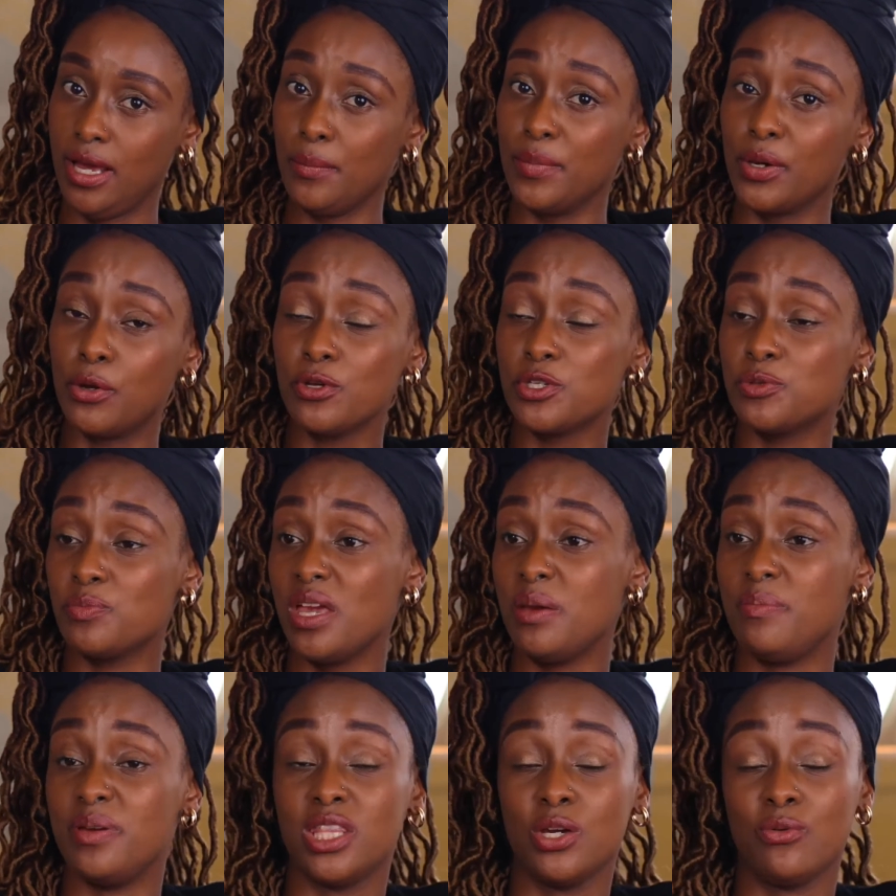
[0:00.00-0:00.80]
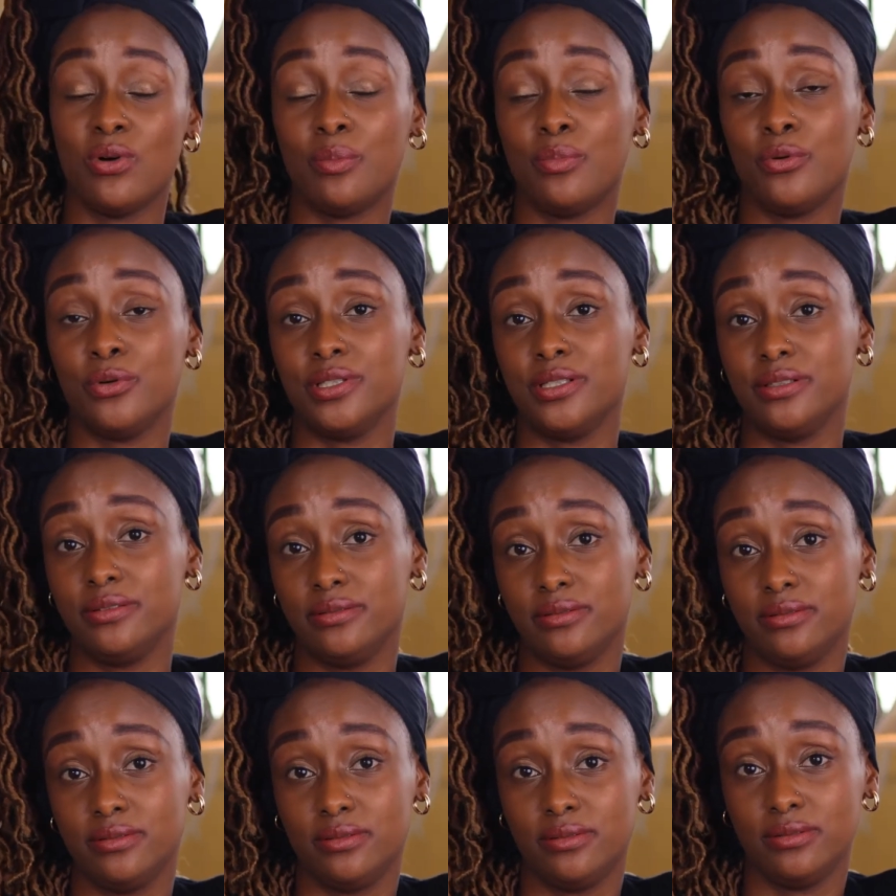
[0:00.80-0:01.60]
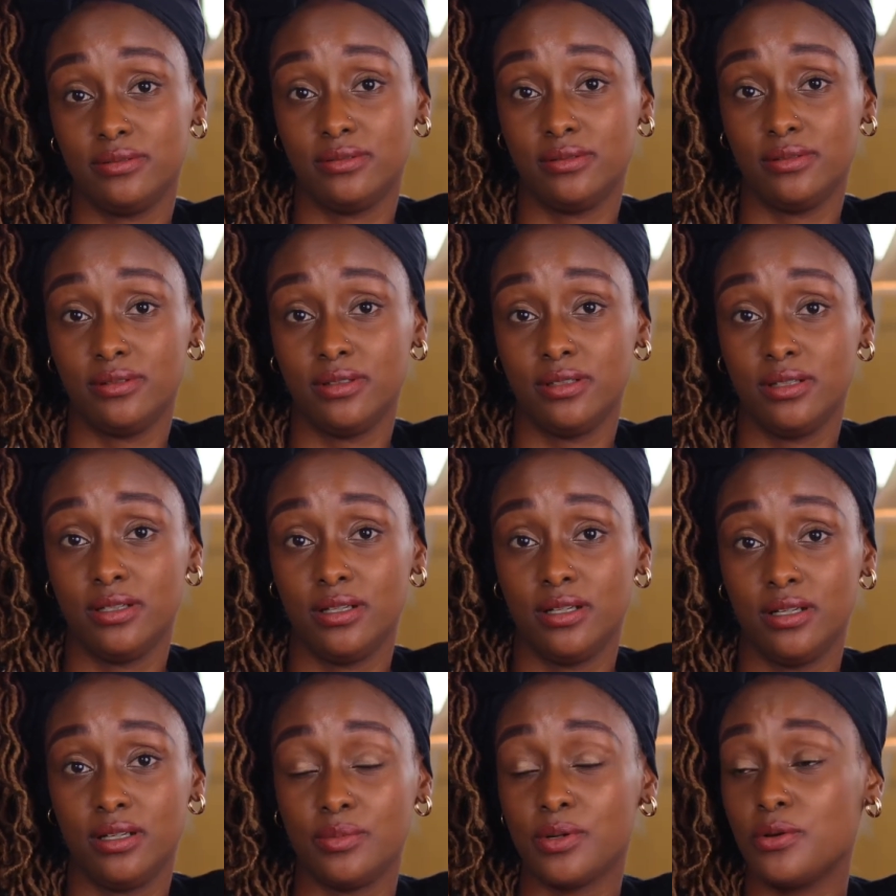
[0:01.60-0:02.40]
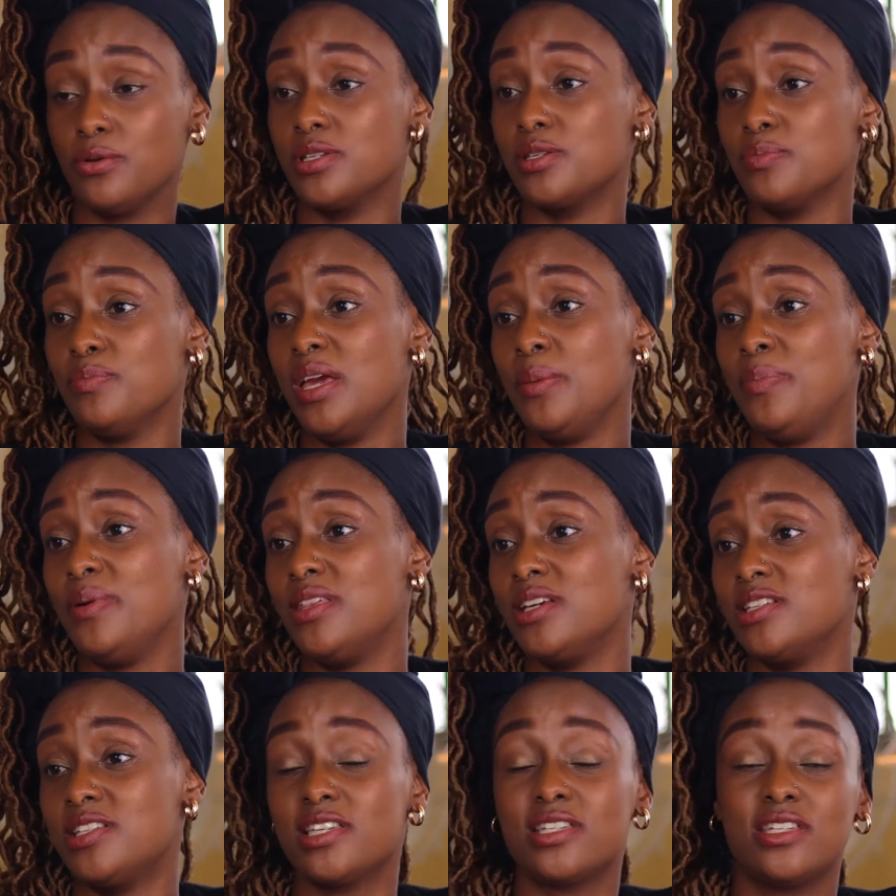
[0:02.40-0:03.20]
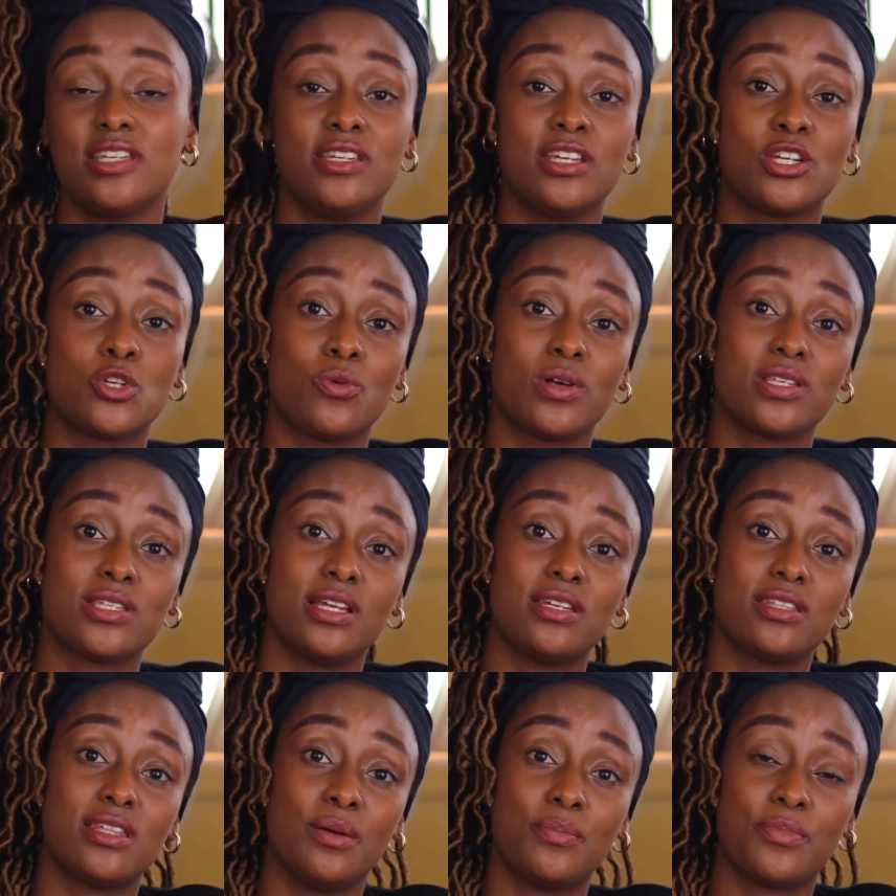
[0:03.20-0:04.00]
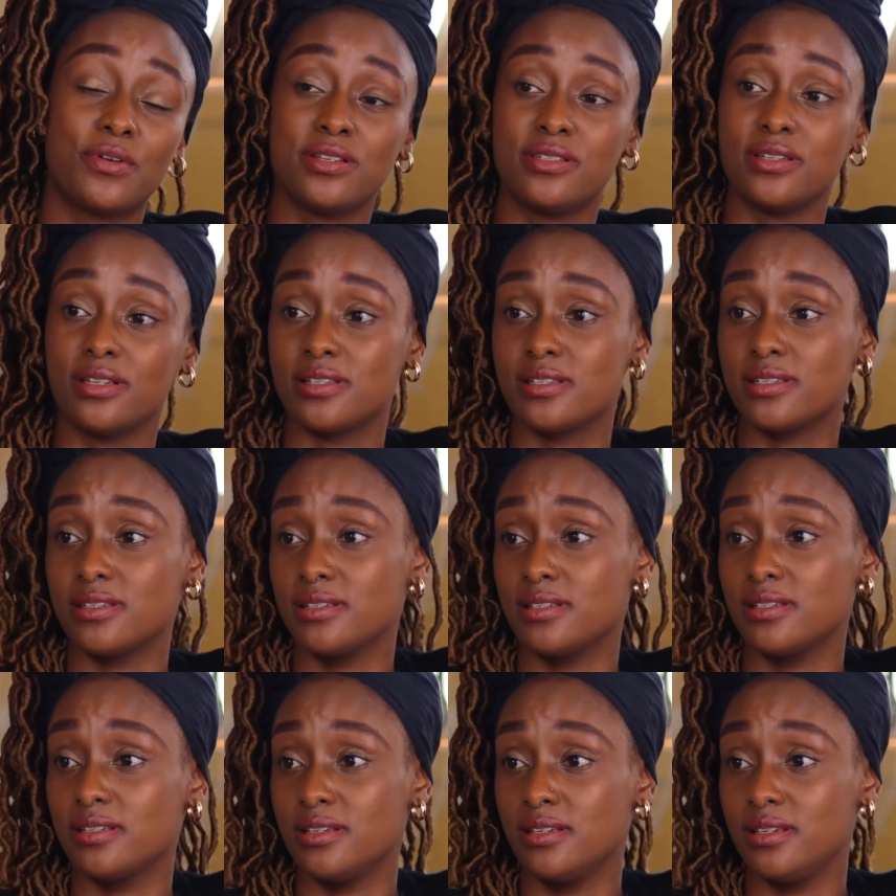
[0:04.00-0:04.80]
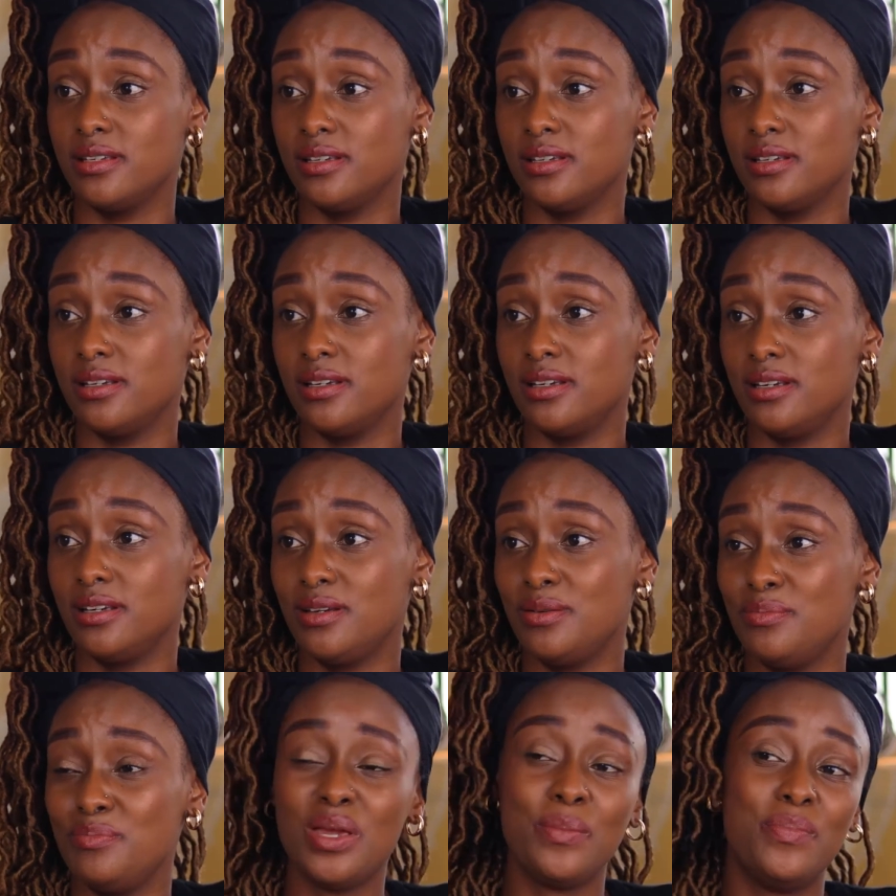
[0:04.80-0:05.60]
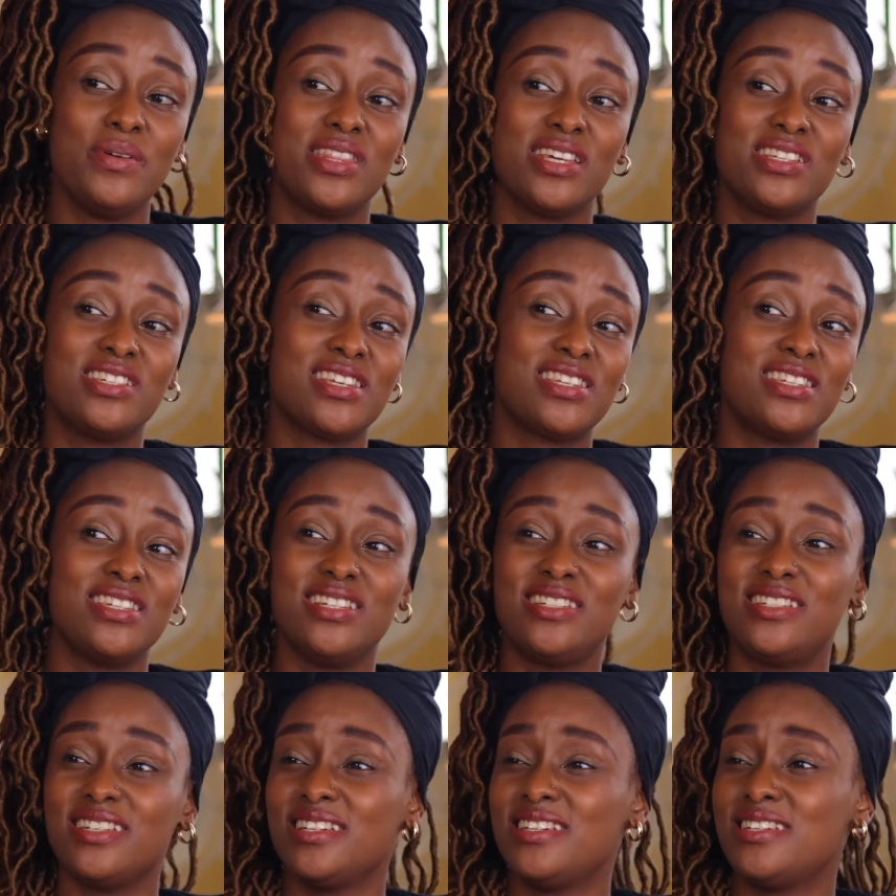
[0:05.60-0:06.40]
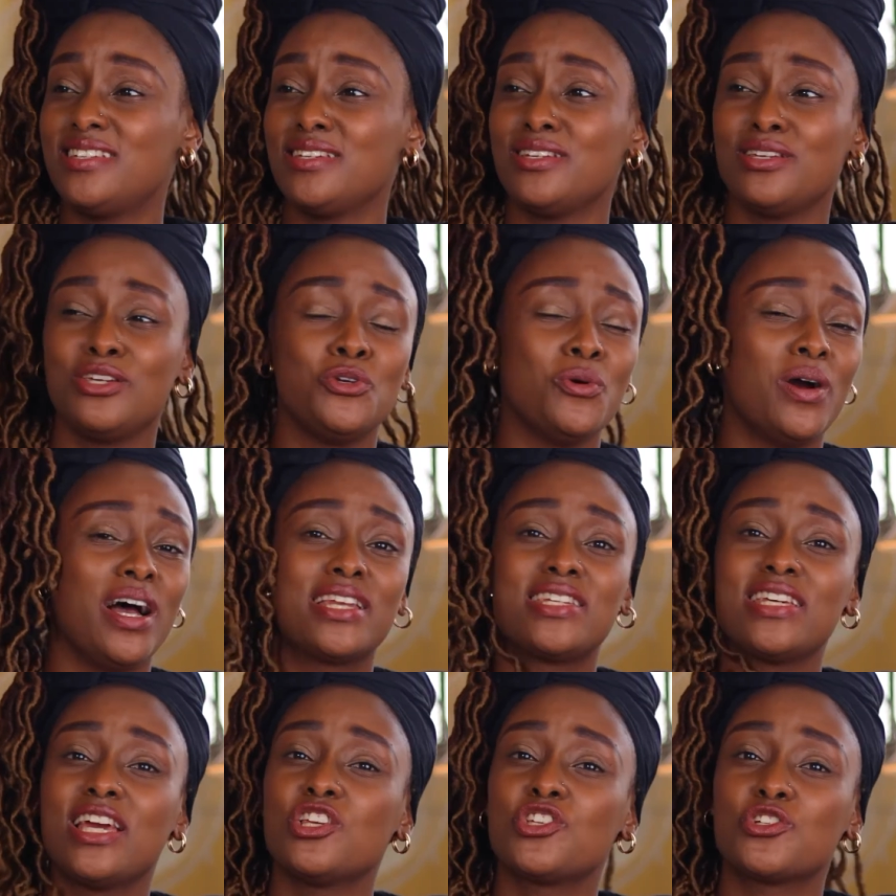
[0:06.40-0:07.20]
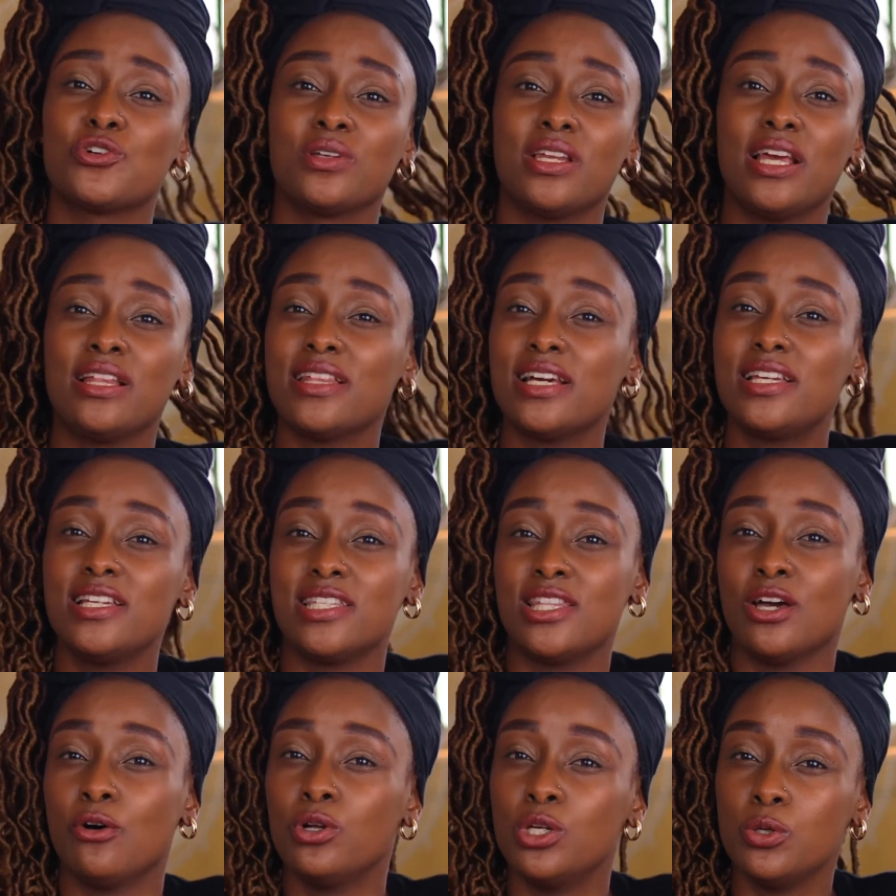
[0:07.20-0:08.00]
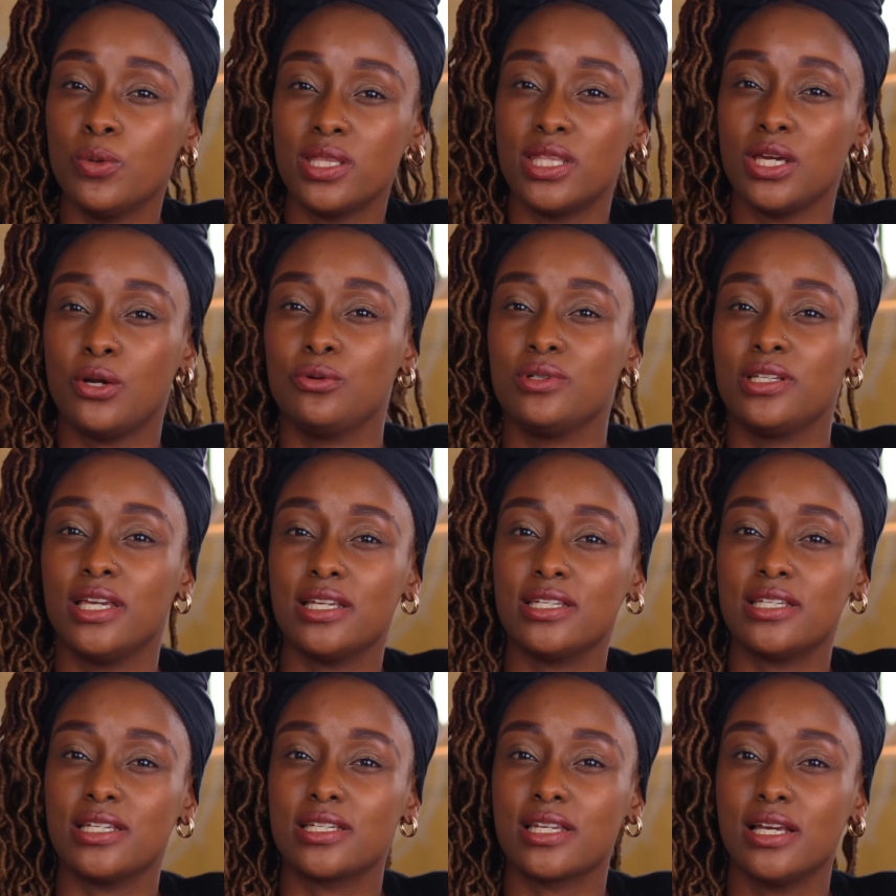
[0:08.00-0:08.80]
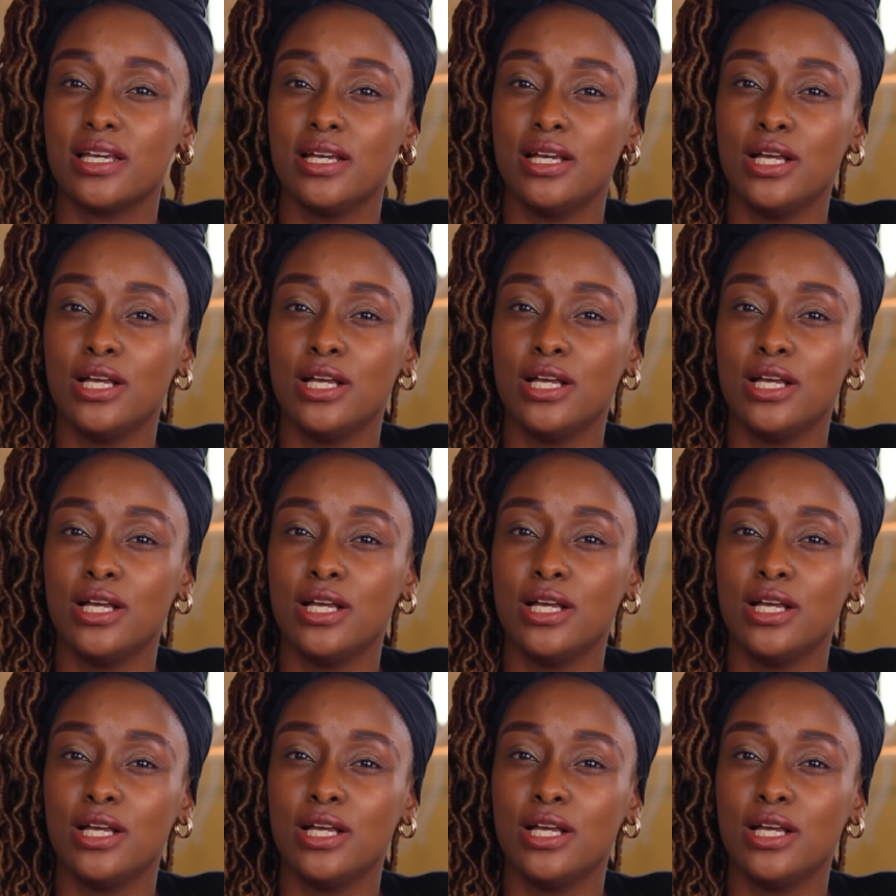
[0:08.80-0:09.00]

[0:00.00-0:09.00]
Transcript: Because maybe they were bored. Because maybe they just needed to assert their presence. Maybe they just needed your attention, and that is the only way they could get it.